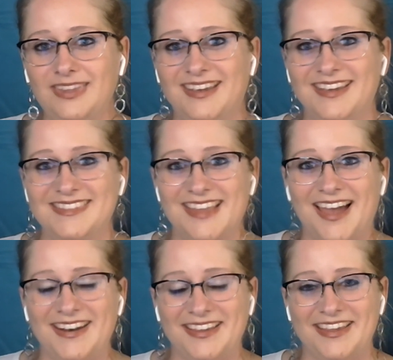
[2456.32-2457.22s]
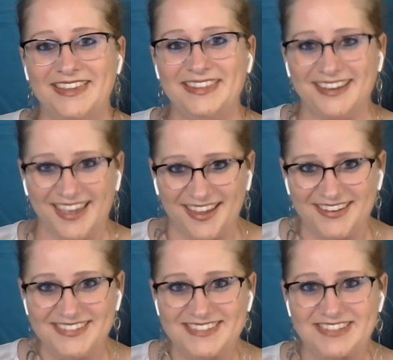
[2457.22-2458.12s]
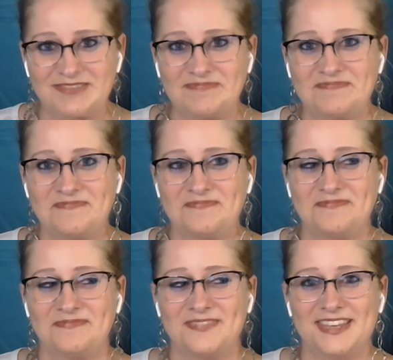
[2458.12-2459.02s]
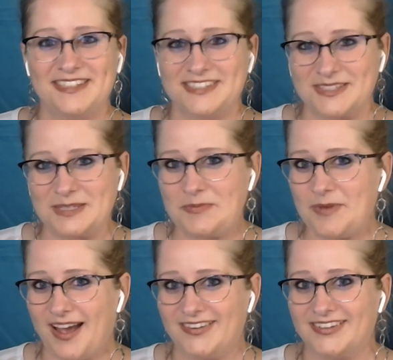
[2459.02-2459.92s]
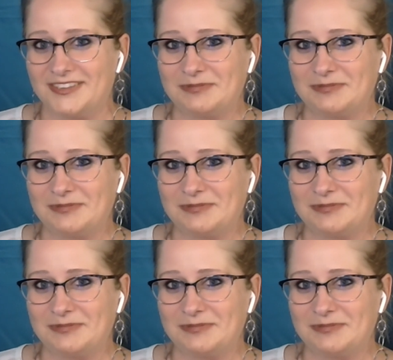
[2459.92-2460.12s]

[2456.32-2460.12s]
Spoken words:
is that in the end, it doesn't matter,